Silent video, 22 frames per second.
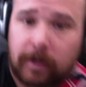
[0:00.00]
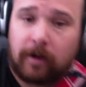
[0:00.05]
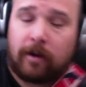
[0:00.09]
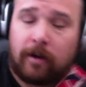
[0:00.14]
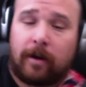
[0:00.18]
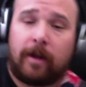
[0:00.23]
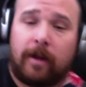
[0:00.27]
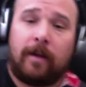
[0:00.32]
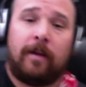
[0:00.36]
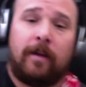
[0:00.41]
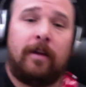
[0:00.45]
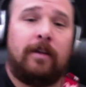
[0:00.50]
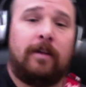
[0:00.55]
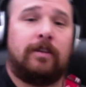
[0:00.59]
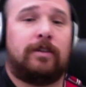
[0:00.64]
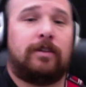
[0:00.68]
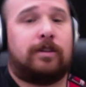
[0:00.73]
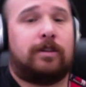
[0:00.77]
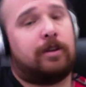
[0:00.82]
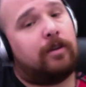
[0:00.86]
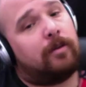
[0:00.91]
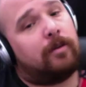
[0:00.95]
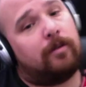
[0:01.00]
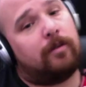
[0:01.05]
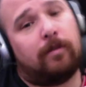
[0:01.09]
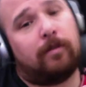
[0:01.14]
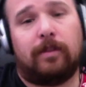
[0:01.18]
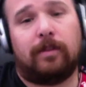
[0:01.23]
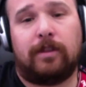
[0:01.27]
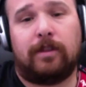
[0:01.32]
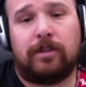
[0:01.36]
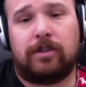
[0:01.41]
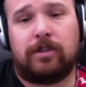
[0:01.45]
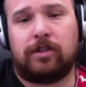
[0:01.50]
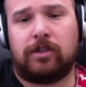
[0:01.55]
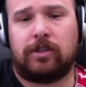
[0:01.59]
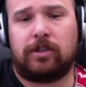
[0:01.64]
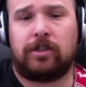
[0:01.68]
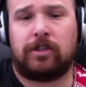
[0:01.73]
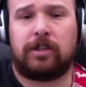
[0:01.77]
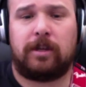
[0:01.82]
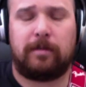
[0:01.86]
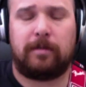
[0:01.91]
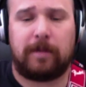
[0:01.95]
Alright, so this is
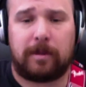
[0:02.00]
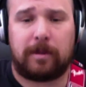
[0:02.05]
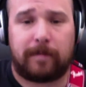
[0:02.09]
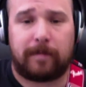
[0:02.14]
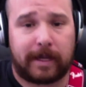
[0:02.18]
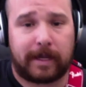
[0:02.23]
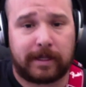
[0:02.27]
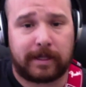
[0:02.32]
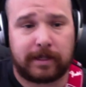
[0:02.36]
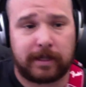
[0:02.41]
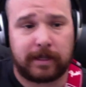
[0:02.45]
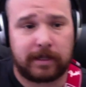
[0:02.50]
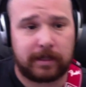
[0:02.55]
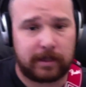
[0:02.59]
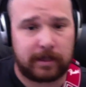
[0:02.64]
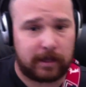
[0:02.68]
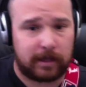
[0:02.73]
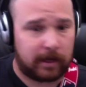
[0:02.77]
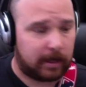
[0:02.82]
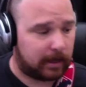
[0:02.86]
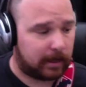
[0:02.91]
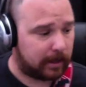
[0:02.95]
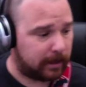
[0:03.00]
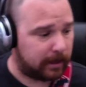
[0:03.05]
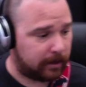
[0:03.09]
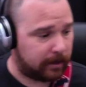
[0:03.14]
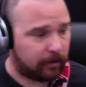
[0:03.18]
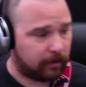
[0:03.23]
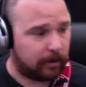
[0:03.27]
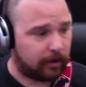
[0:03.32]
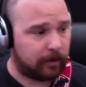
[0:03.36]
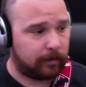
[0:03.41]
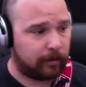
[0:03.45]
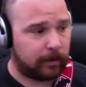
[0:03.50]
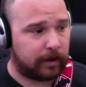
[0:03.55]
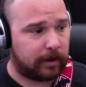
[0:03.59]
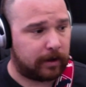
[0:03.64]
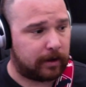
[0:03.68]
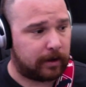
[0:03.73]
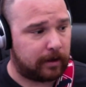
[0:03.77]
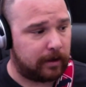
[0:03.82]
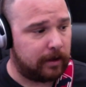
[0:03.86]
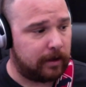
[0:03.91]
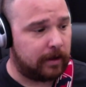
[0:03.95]
just going to be the basics. Later on, we're going
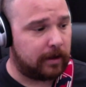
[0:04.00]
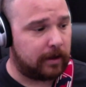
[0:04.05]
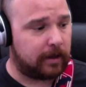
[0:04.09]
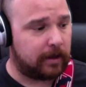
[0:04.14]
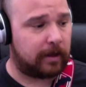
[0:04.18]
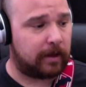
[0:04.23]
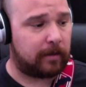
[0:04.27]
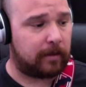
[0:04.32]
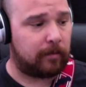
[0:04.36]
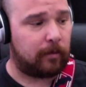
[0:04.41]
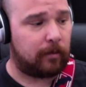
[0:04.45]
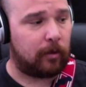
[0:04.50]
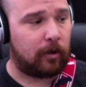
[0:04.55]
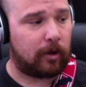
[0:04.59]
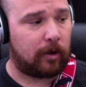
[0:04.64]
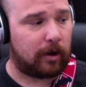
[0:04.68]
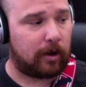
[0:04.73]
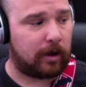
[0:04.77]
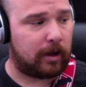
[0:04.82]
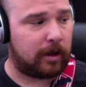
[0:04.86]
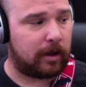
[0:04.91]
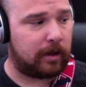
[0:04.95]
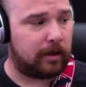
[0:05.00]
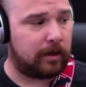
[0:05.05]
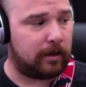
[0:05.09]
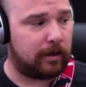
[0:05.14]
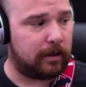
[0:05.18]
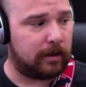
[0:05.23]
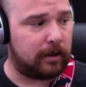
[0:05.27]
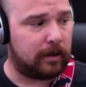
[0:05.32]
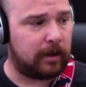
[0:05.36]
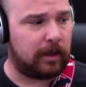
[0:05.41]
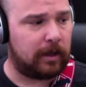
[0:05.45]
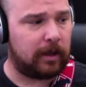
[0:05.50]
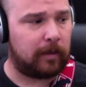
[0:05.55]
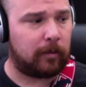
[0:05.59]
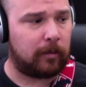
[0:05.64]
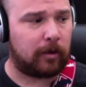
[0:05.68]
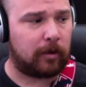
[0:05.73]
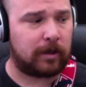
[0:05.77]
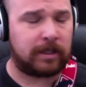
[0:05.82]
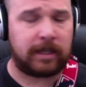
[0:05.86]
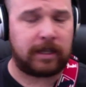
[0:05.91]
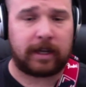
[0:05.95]
to get more, a little
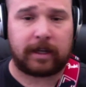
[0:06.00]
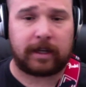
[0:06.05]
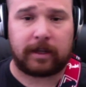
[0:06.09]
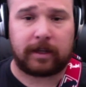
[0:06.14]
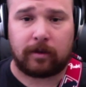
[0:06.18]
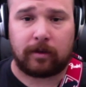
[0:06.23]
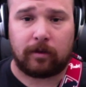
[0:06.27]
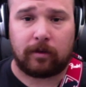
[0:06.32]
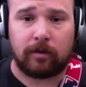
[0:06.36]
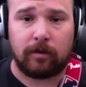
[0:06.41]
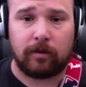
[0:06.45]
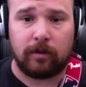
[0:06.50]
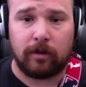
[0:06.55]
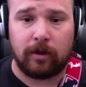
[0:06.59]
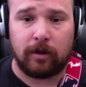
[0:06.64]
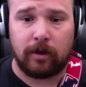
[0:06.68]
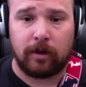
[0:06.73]
more technical